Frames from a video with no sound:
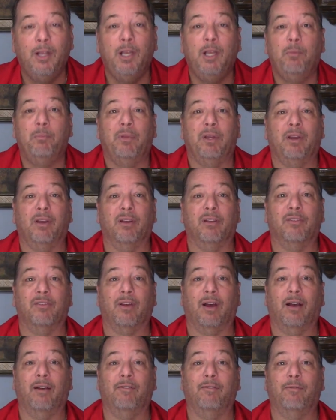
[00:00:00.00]
because
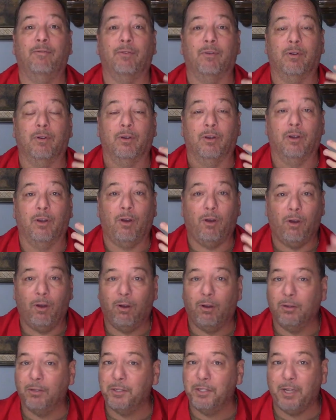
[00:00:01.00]
I've for a
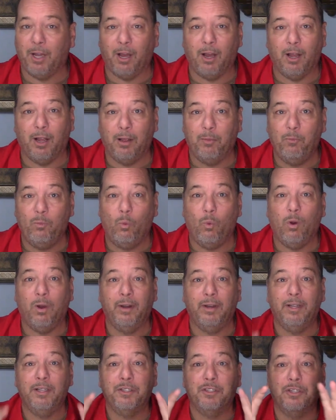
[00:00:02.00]
long time
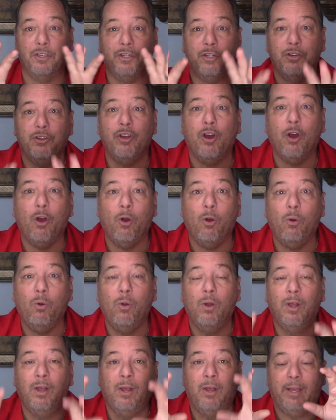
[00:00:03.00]
wanted to know
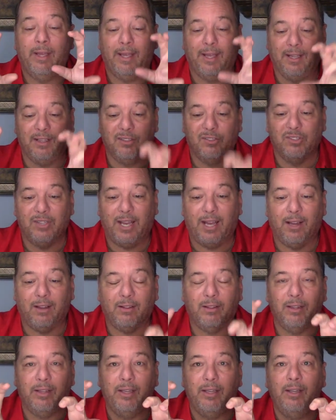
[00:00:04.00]

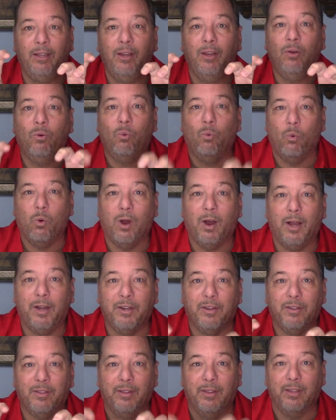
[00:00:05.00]
exactly
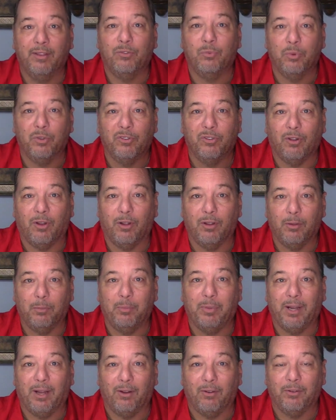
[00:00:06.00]
what this was all
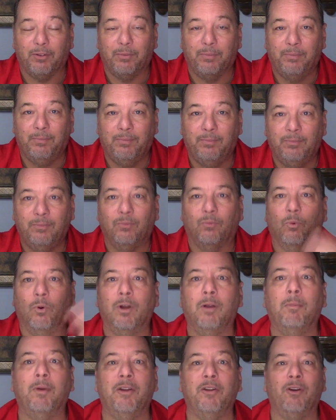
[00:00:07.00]
about. What
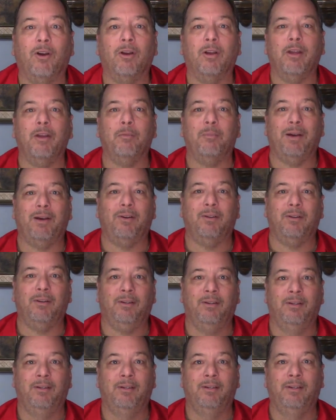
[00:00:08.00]
am I talking about?
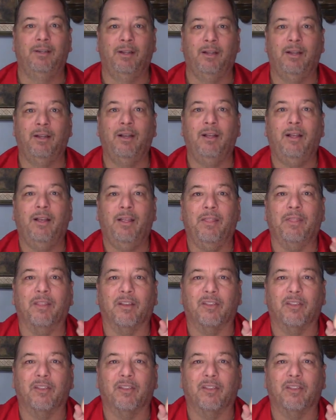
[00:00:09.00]
The